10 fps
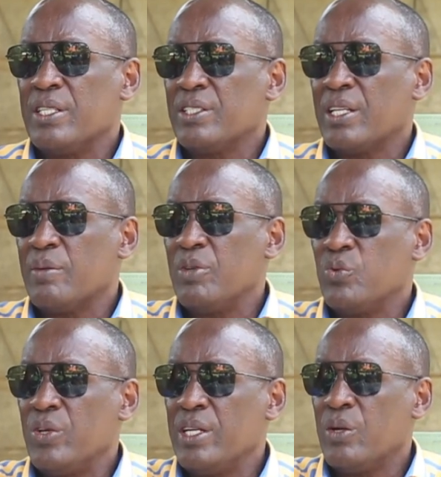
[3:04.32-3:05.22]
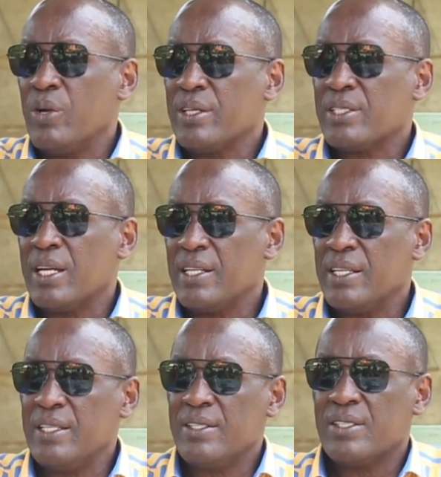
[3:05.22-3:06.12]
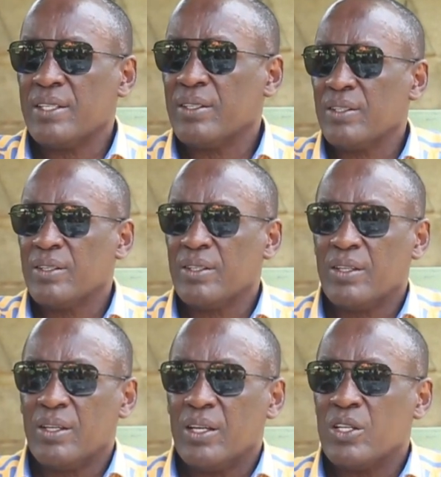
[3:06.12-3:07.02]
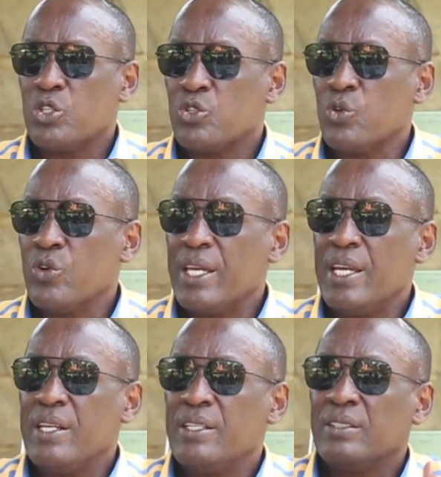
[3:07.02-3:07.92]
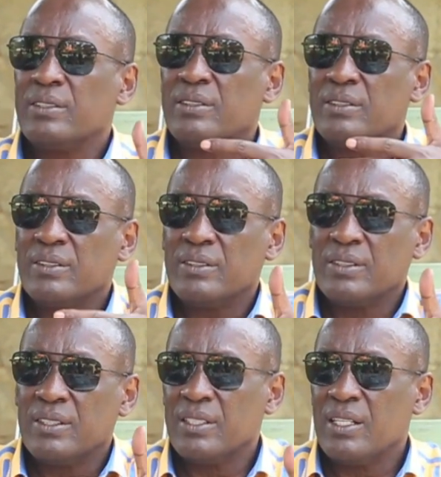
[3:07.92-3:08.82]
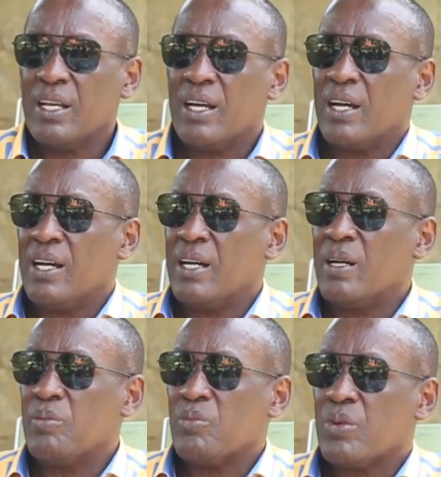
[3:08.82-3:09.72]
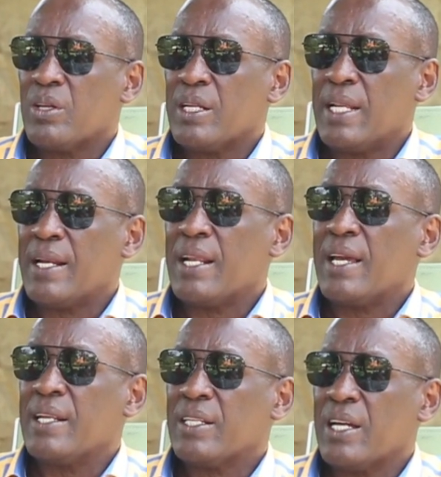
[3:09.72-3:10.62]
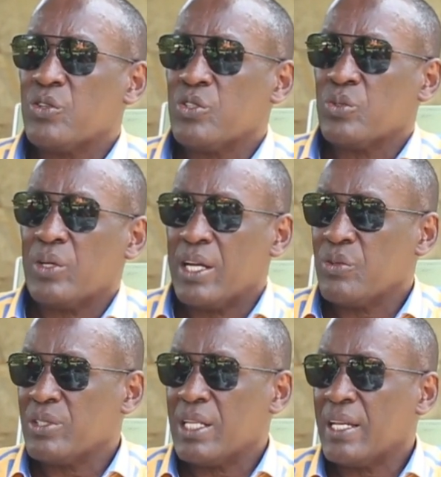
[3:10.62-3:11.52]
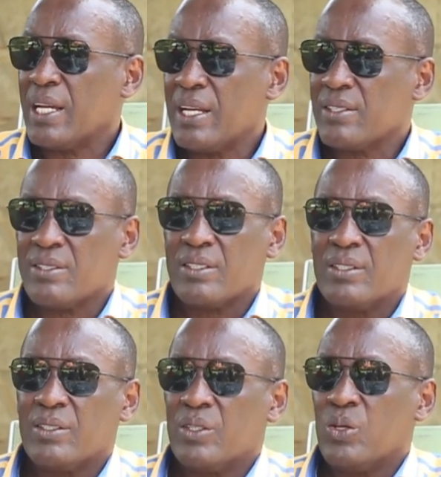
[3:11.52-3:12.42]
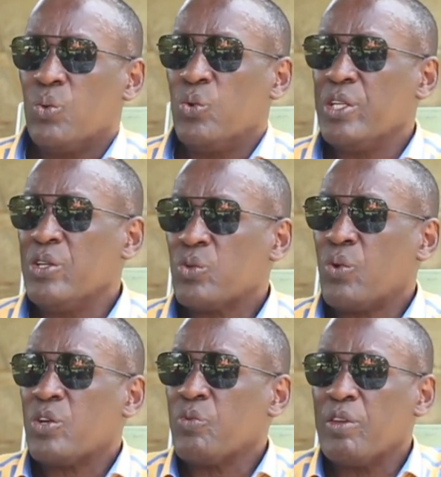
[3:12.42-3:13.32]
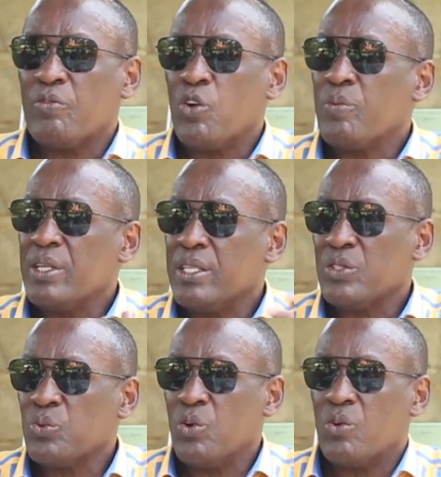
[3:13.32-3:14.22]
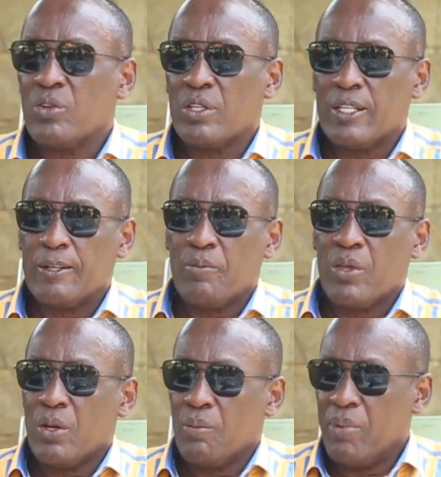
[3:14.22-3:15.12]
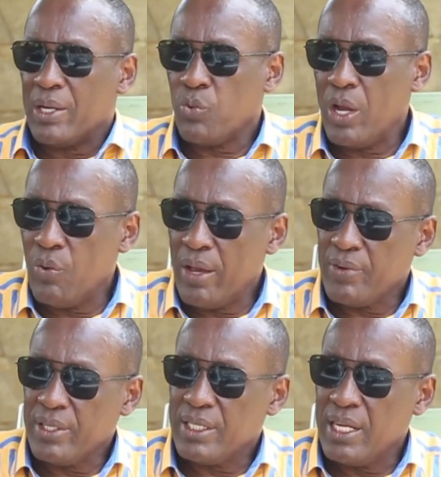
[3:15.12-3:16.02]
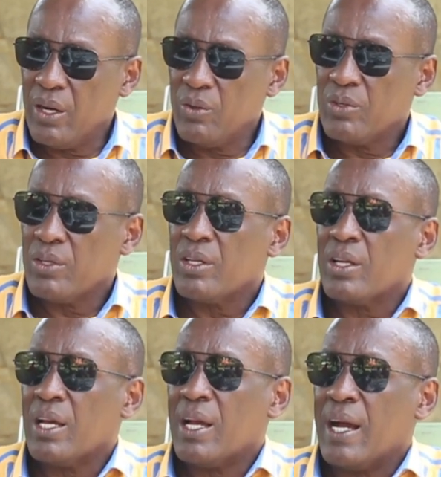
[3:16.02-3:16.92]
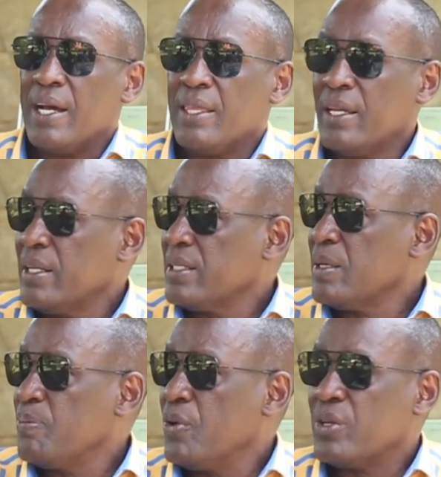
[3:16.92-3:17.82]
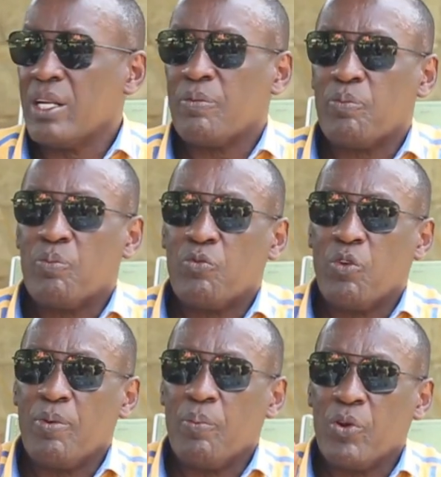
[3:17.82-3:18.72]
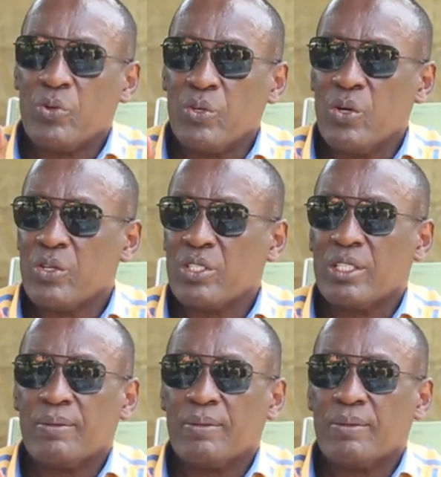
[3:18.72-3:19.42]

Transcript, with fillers: initially between the West and the East, drew in um, non-aligned countries or countries like us who did not want to be involved in this war. But where we have reached now, I think it is important for people to note